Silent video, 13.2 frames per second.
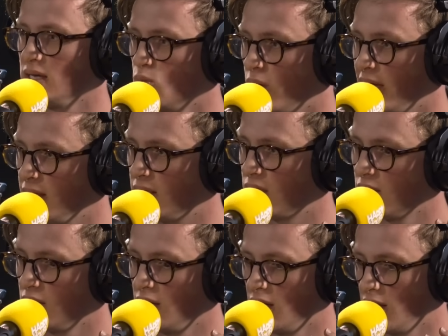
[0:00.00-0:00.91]
with
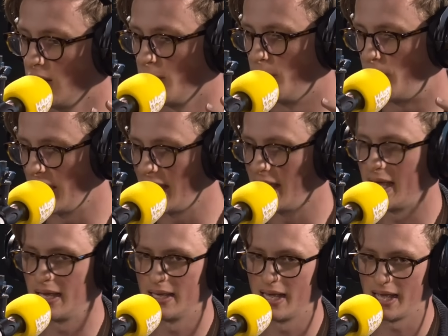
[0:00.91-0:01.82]

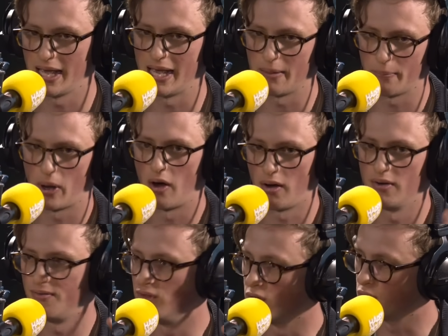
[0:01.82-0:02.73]
being part
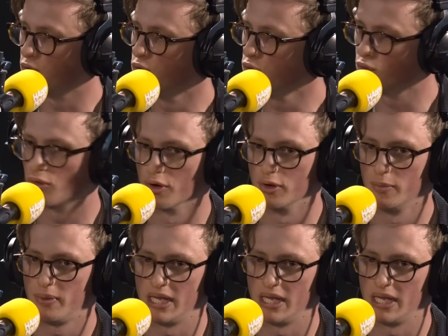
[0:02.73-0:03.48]
of the cool group,